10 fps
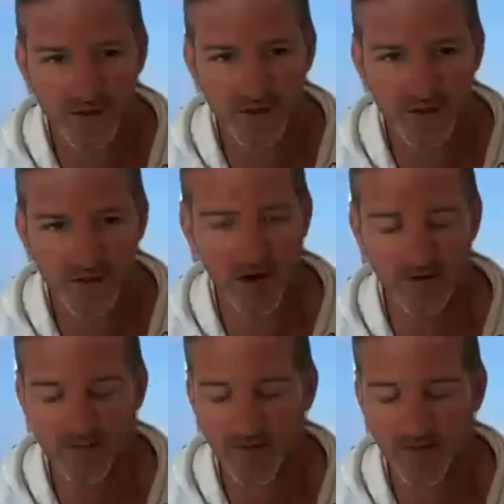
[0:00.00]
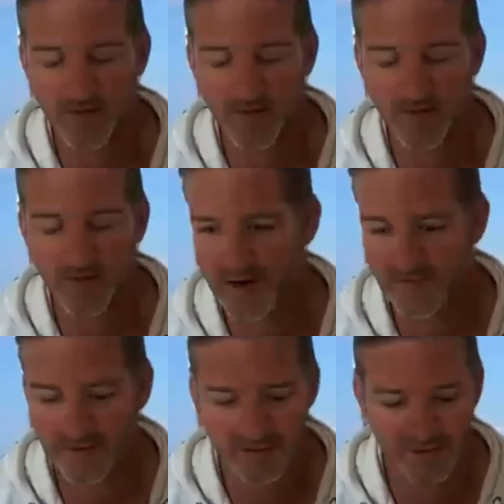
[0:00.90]
So you'll go and find it
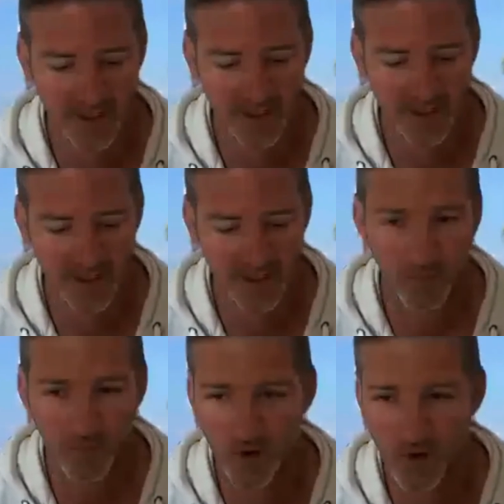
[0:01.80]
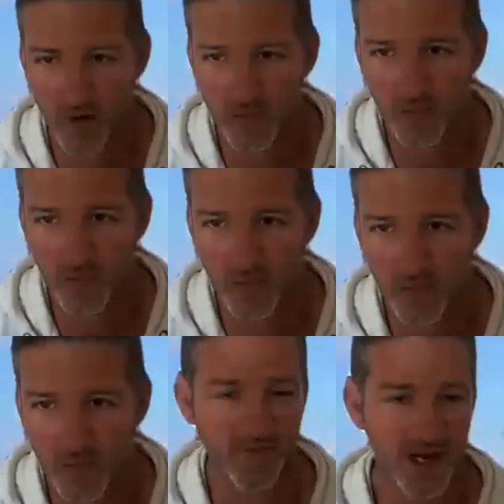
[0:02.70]
there. And I'm doing a
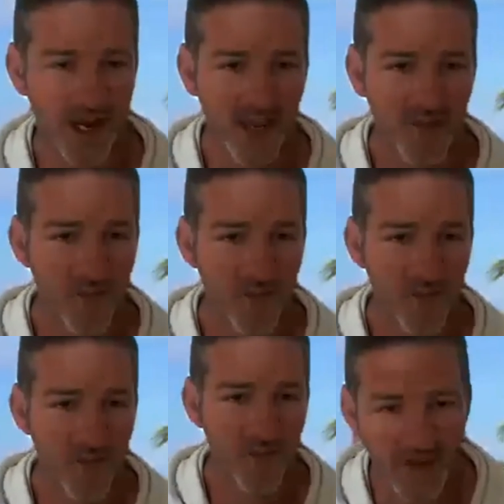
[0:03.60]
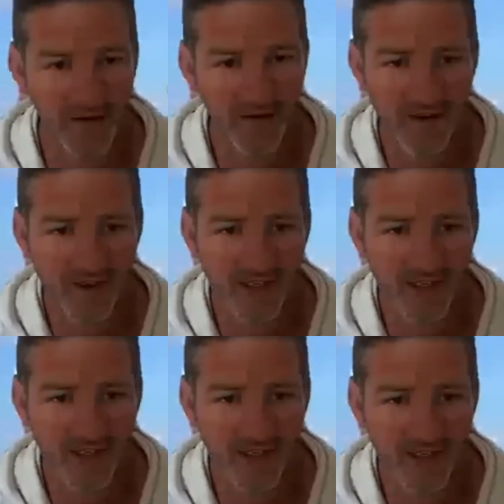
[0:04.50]
podcast every day at the moment, so
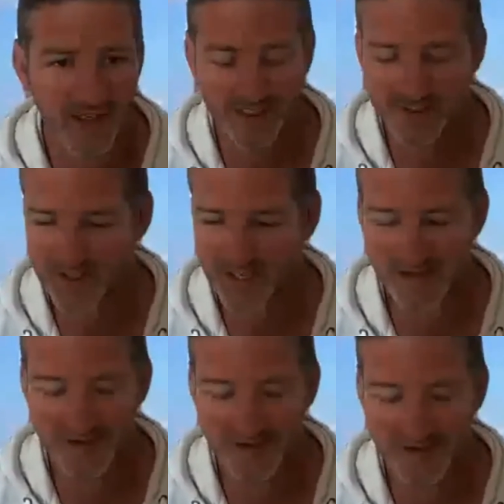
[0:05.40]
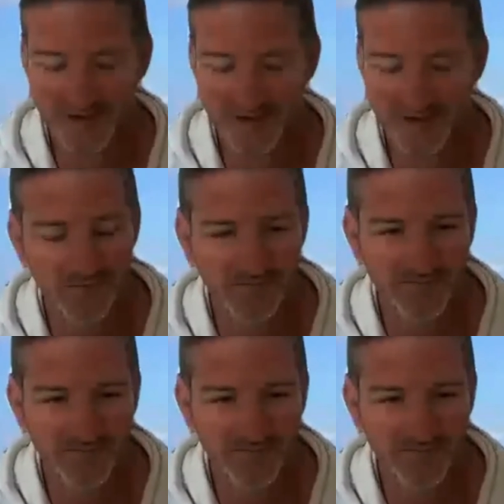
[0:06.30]
that's super cool.